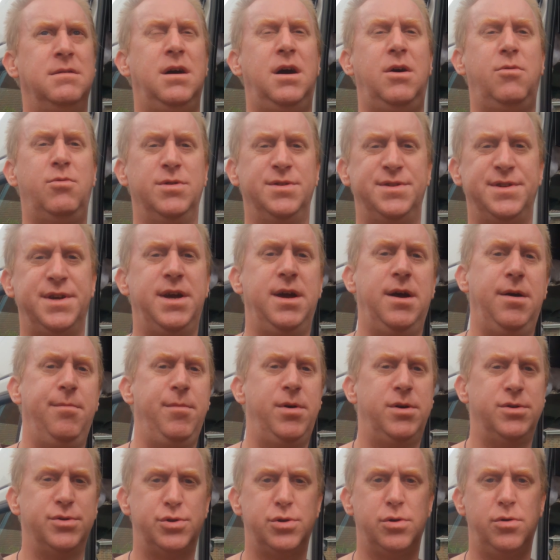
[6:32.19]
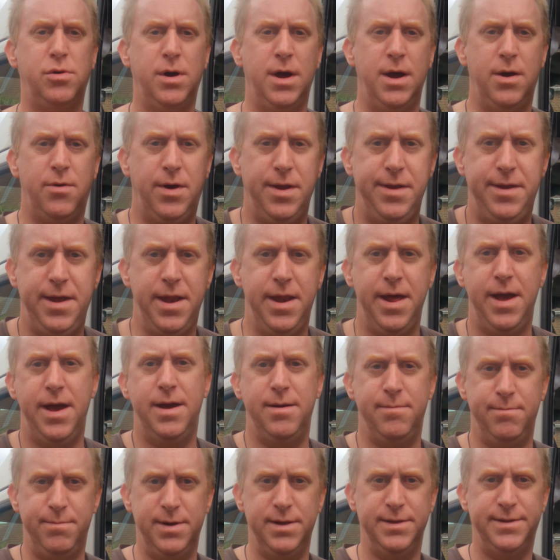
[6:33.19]
I would say I'm not sure how I did
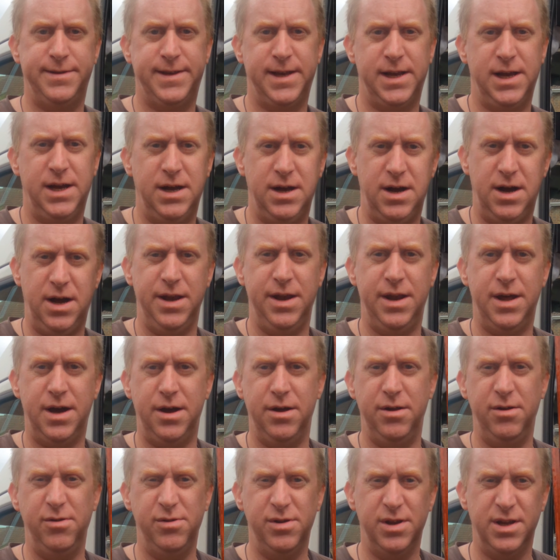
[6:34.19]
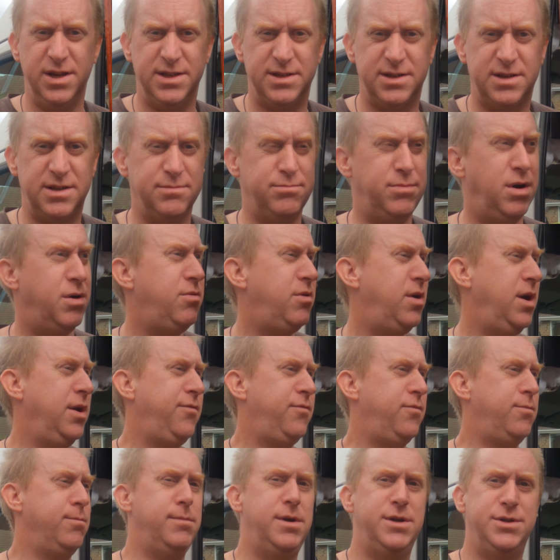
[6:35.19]
it, but uh, I know it's because my
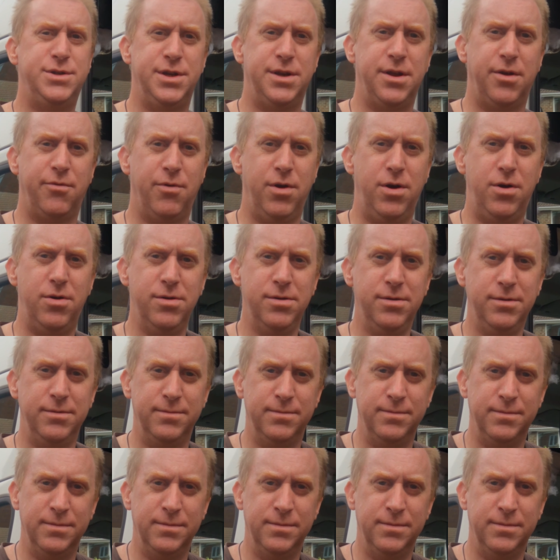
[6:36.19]
wife measured it wrong,